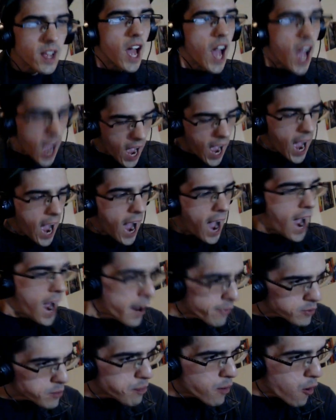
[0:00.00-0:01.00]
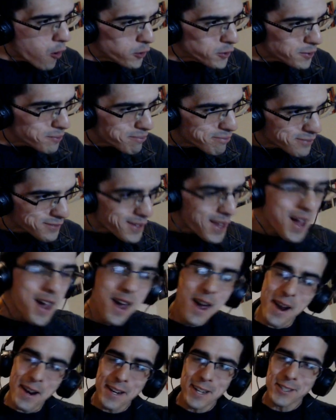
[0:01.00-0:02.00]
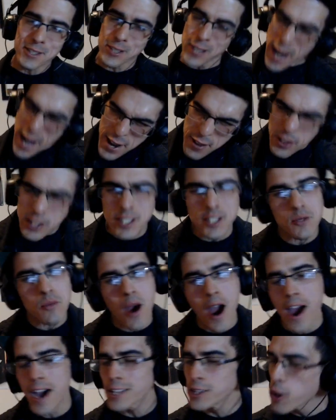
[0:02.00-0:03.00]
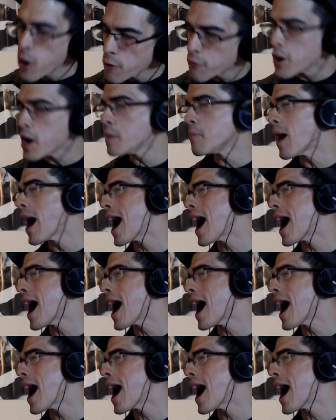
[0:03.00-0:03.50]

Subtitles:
I have to pause. Because see, this is why I love hip-hop.